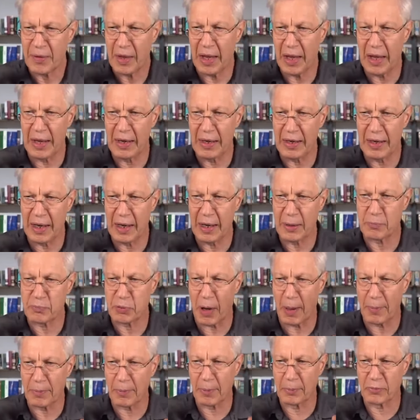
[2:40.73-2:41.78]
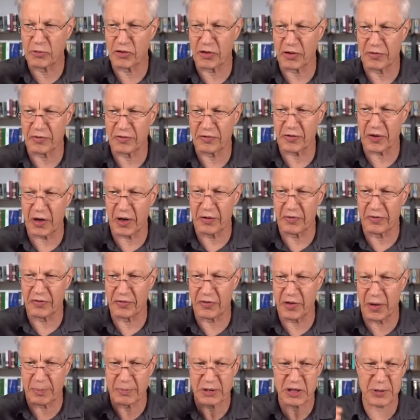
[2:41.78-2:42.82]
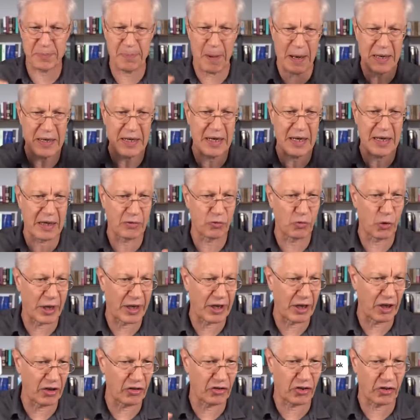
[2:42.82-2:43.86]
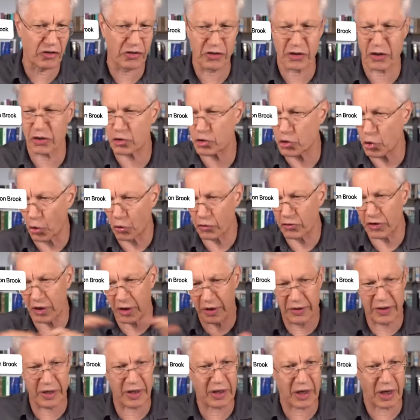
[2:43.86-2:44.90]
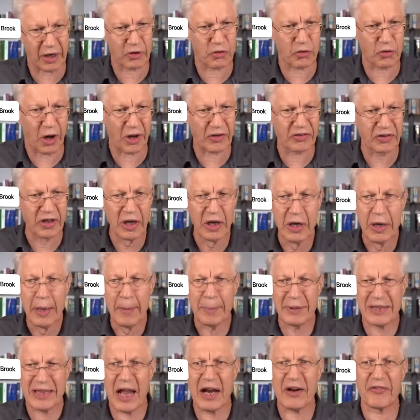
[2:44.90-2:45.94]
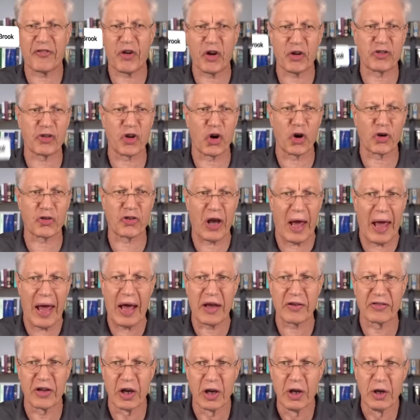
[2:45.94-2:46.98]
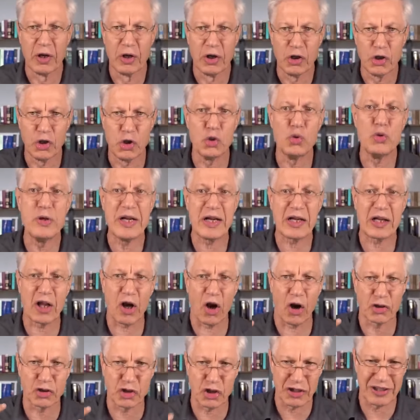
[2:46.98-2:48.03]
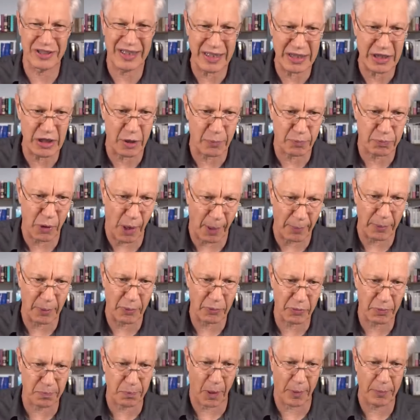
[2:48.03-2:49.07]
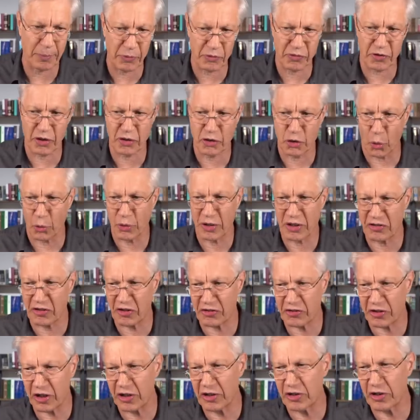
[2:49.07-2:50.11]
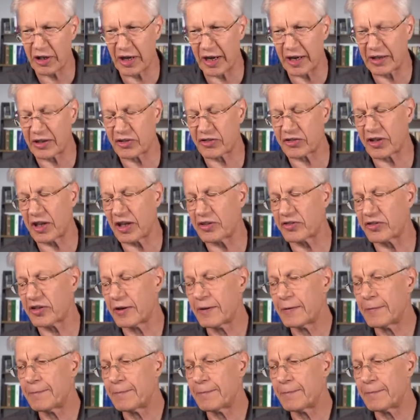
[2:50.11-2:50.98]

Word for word: and and problems of of government spending and regulations and controls that cut across. But then, of course, it also has uniquely Argentinian problems, problems that don't exist in the United States.